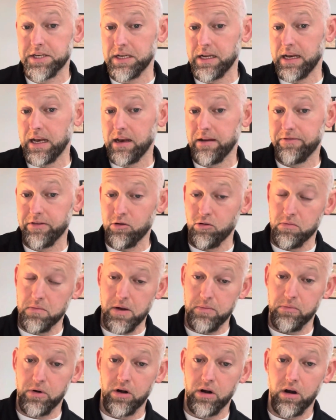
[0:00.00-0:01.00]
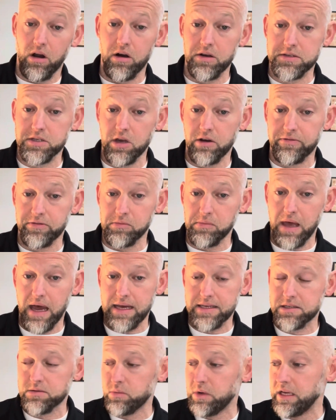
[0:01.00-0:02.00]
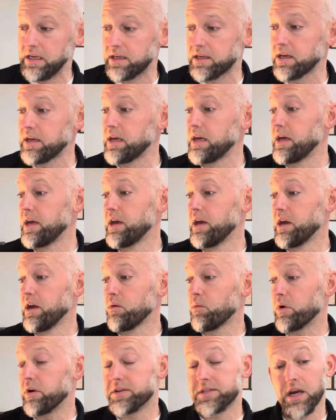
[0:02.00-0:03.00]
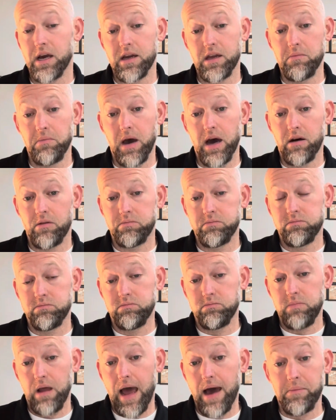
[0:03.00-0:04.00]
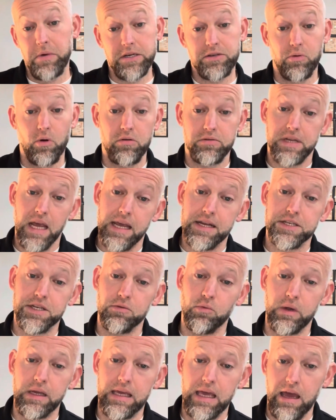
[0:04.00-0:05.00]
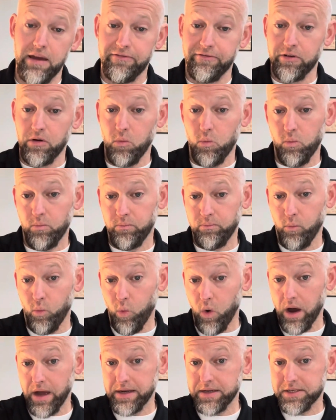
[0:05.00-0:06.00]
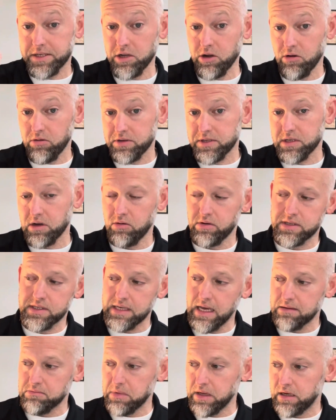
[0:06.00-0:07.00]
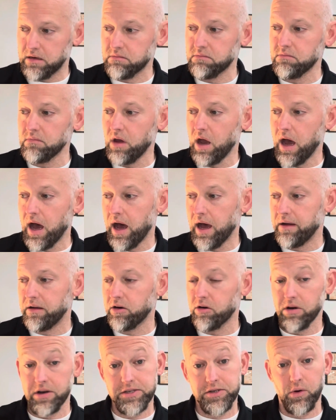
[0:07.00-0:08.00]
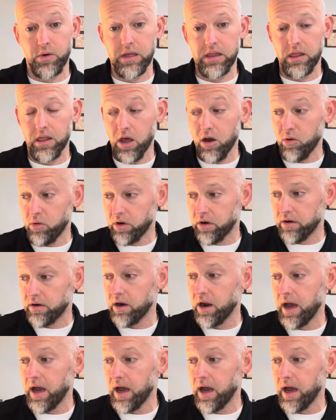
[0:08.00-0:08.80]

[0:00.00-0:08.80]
And if you remember also from last week, we were talking about how much rotation we get from 1-2, so a segment or a joint lower.